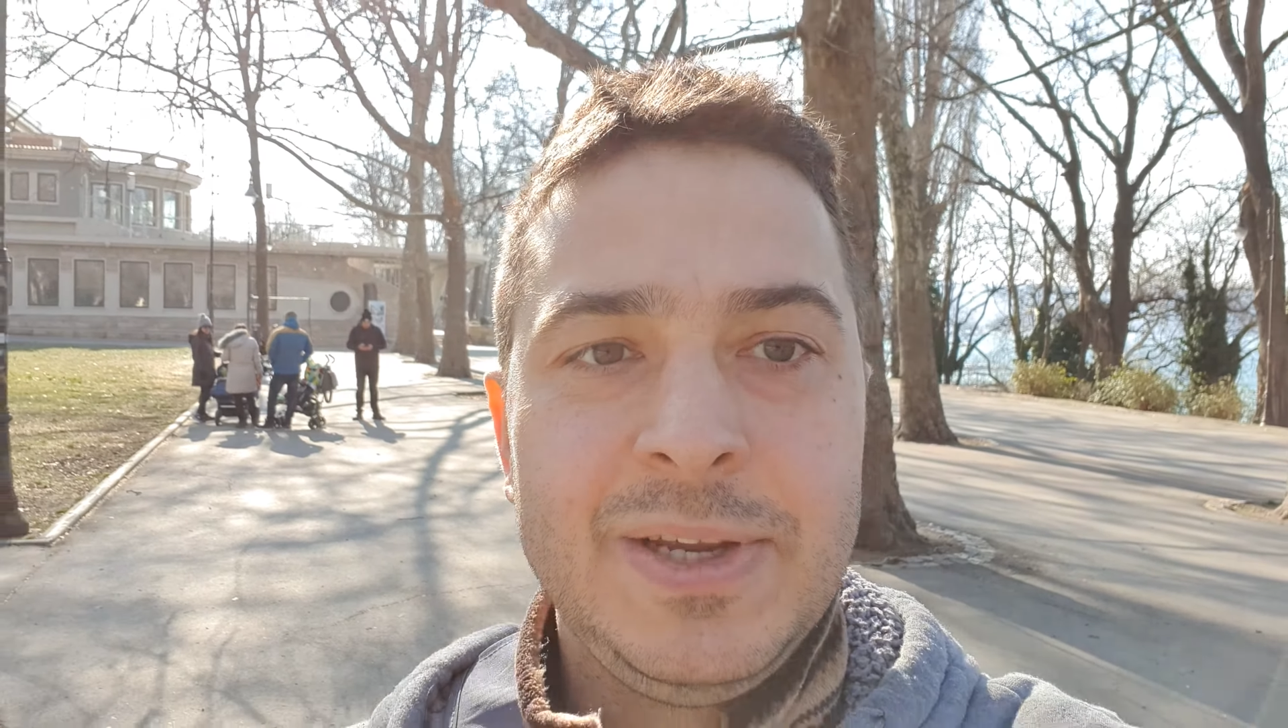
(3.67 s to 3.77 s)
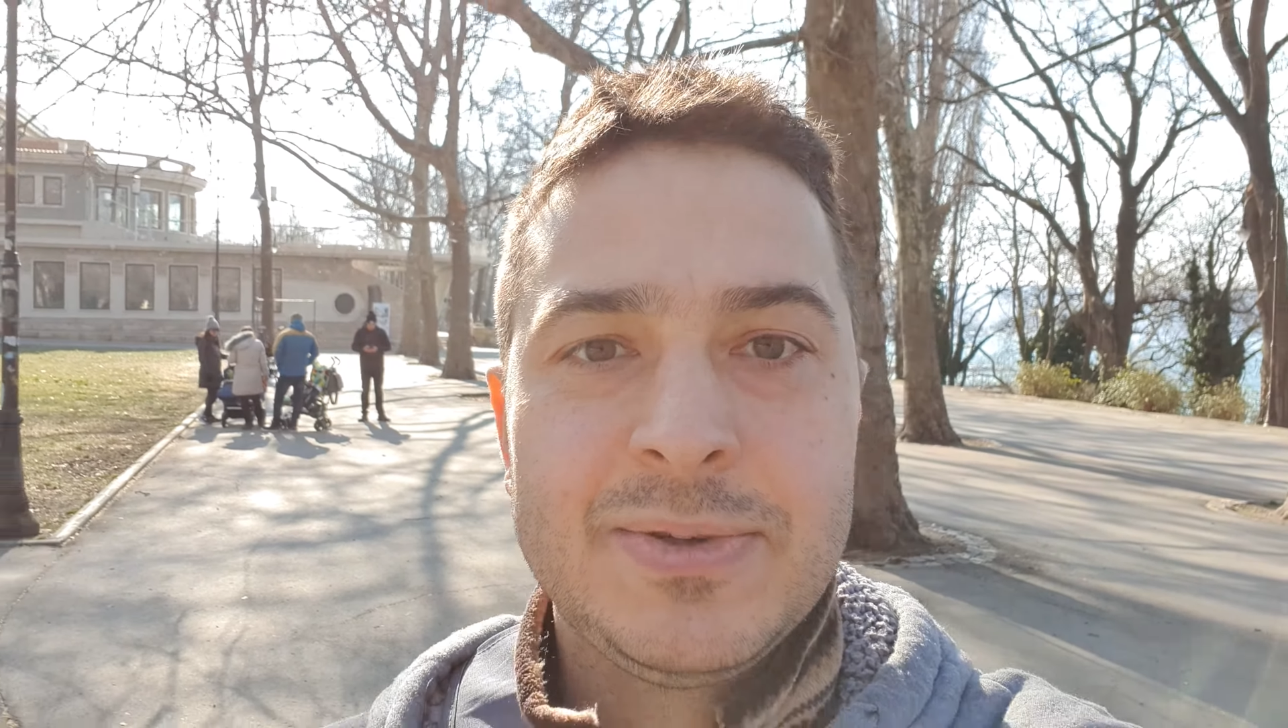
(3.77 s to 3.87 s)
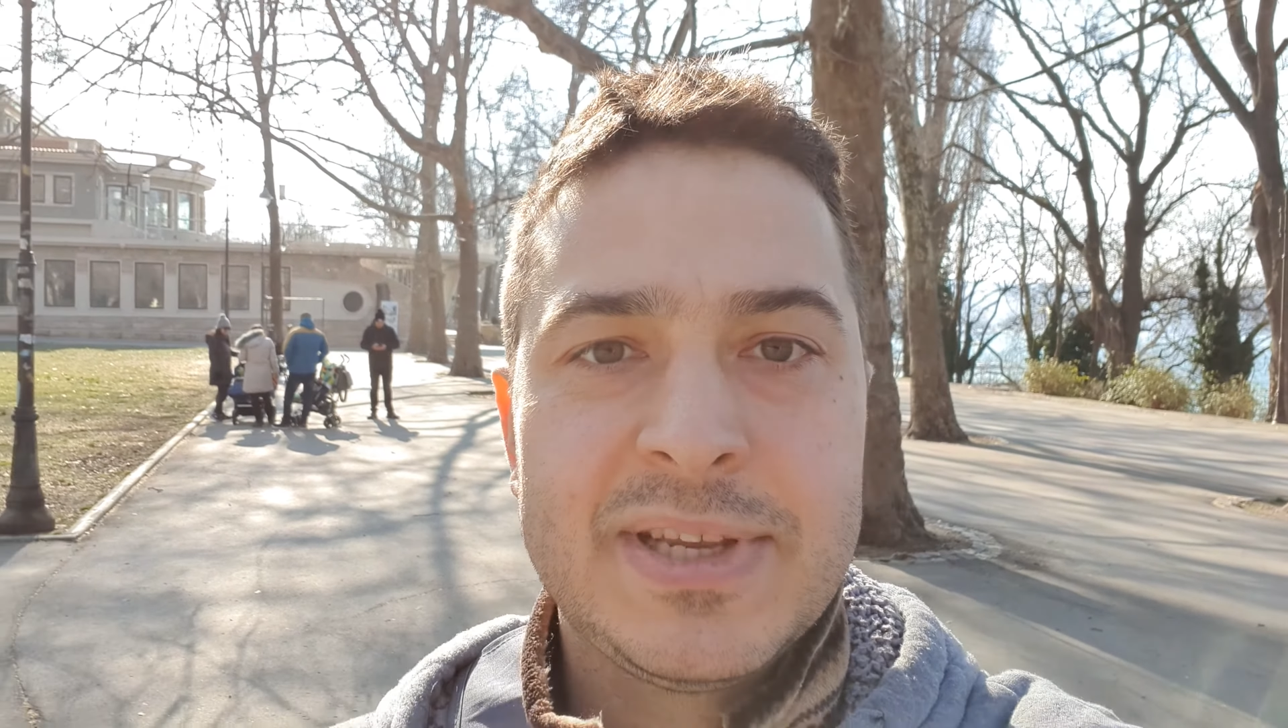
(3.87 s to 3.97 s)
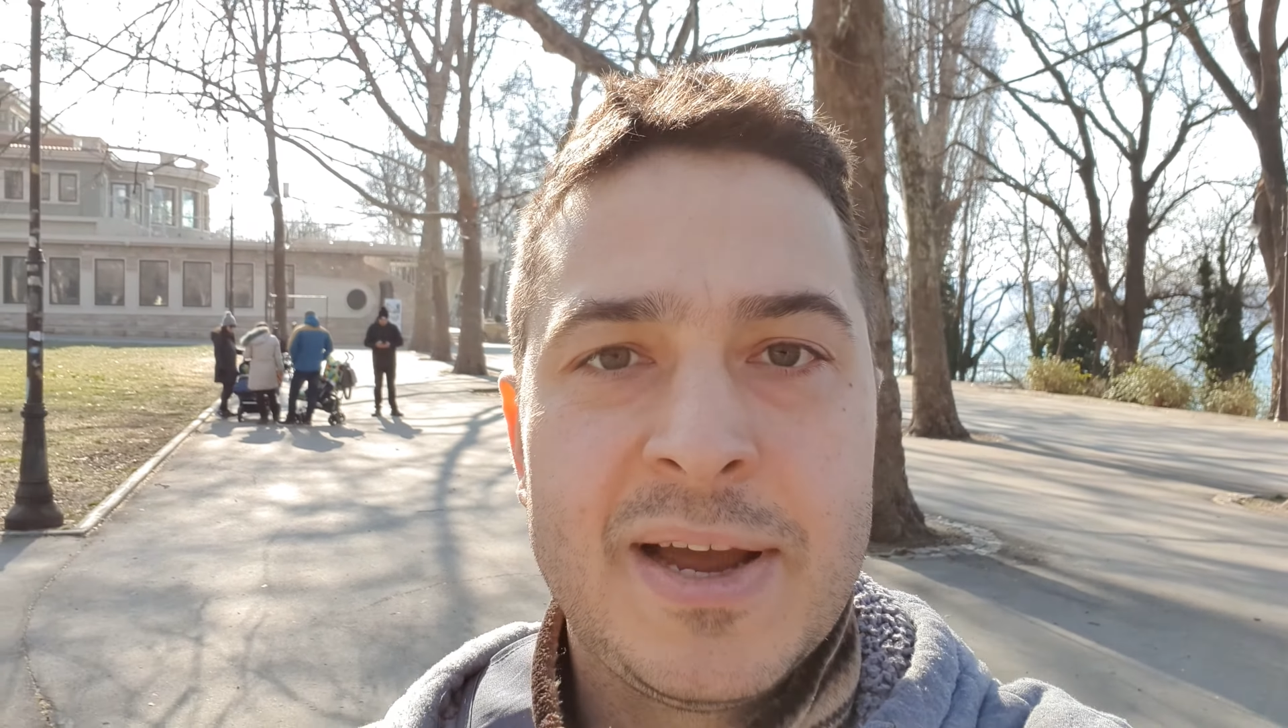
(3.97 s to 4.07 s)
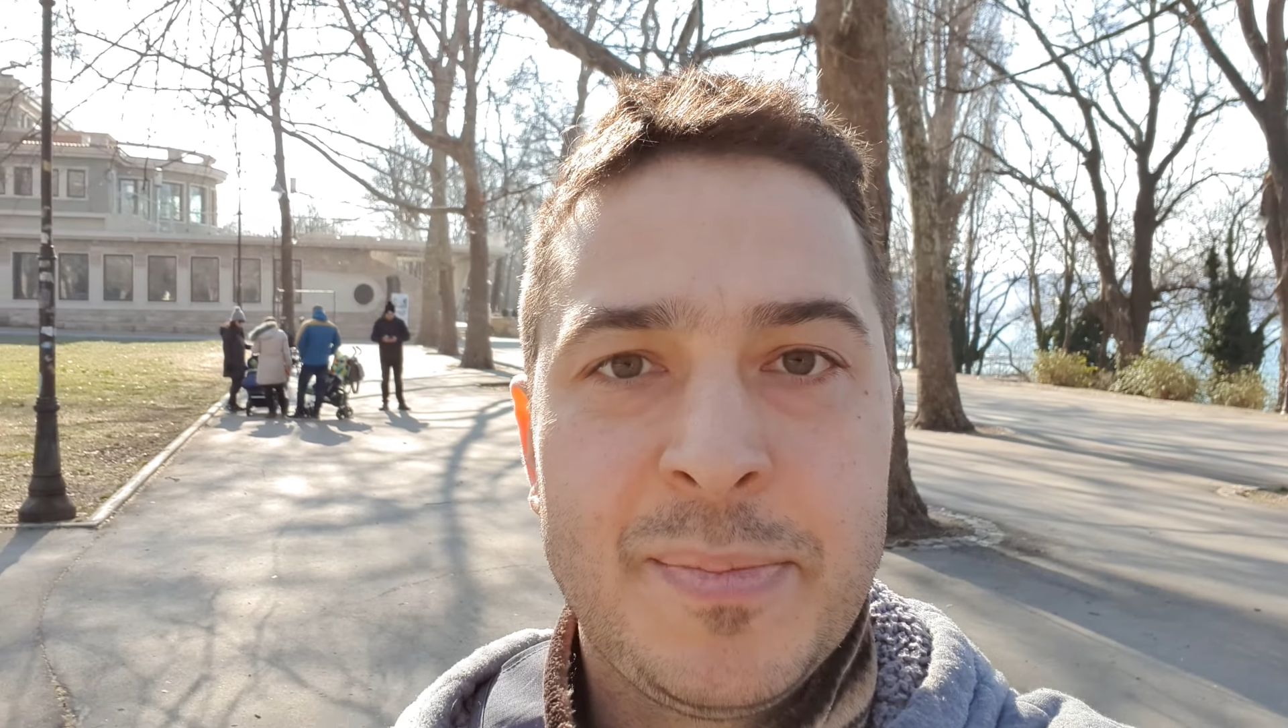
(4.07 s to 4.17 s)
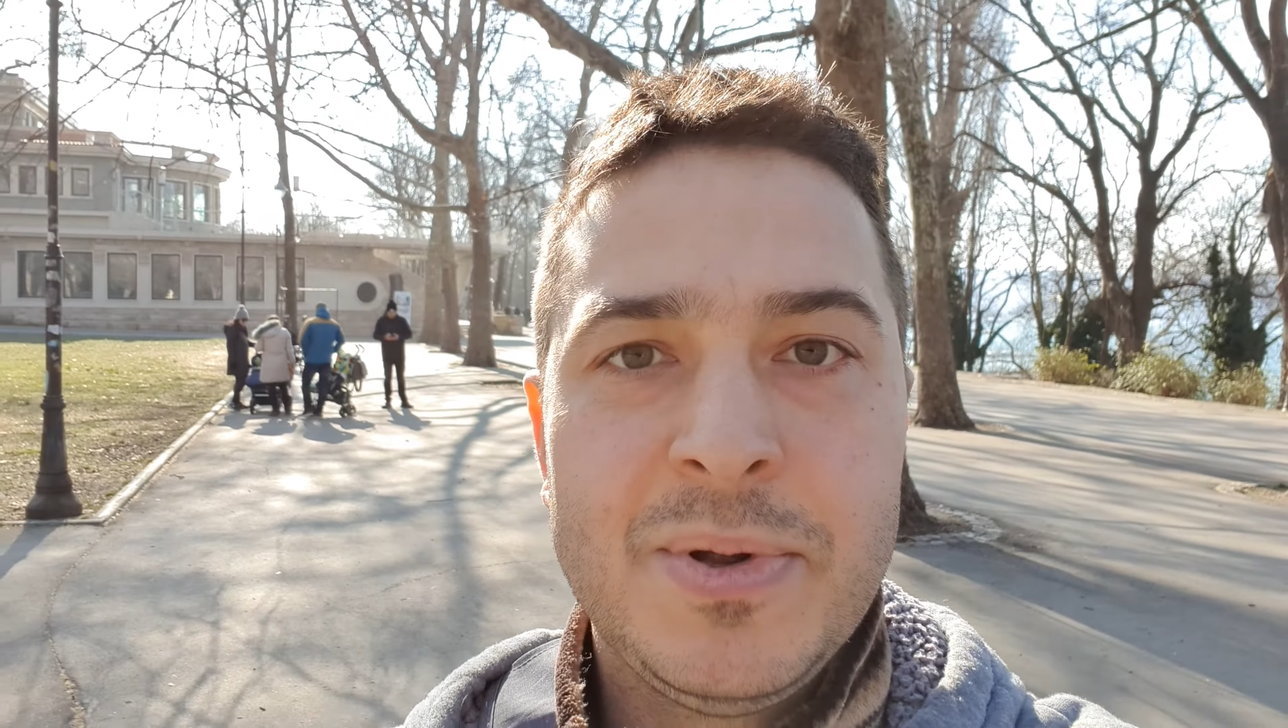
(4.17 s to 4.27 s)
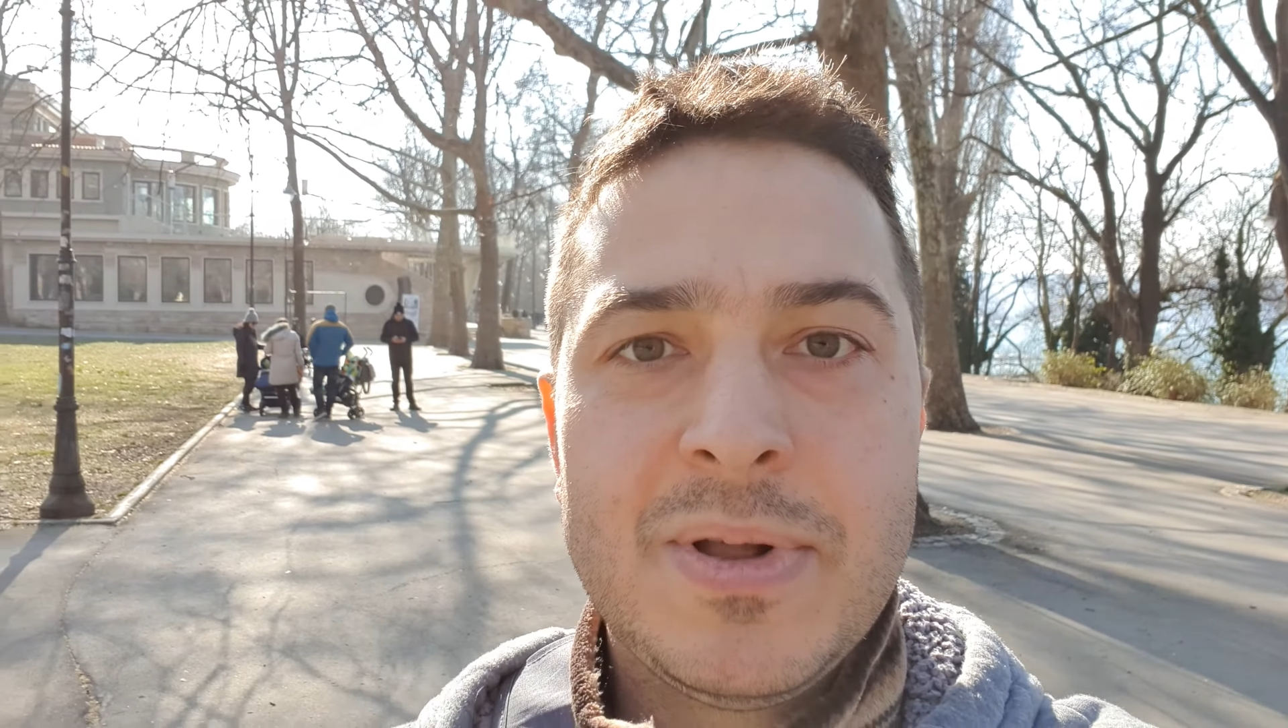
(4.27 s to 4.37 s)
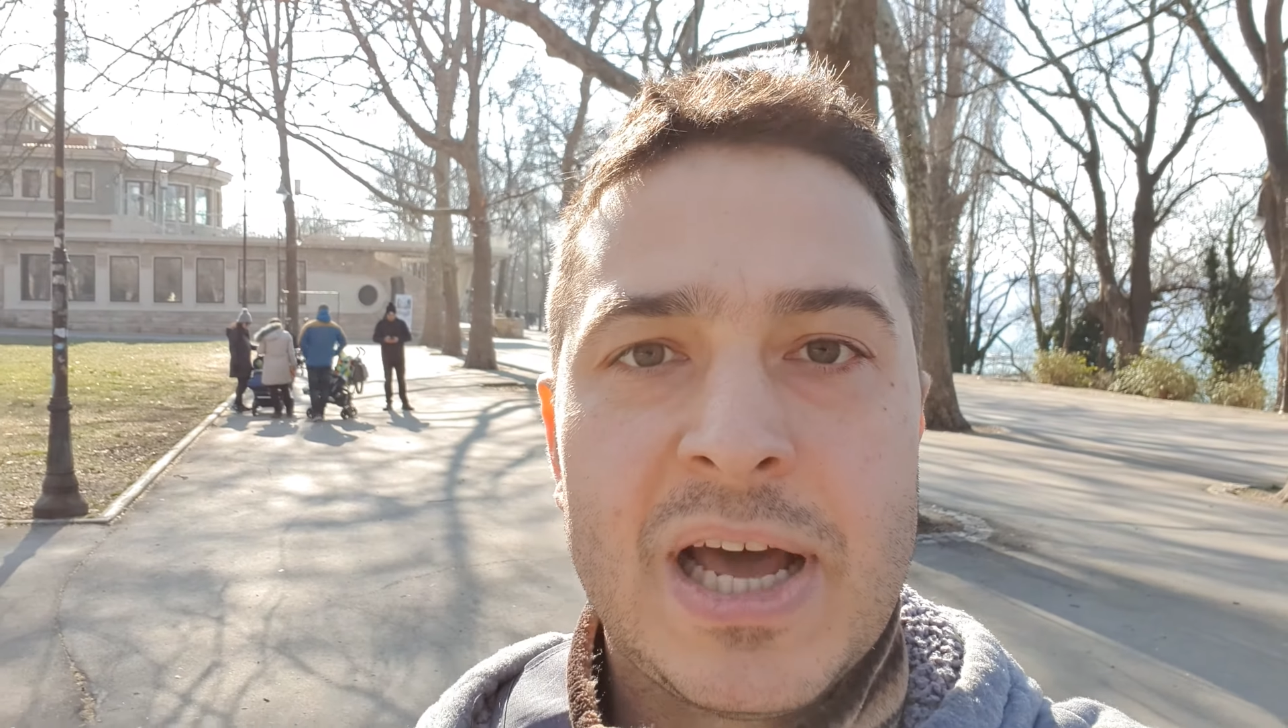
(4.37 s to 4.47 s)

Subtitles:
sample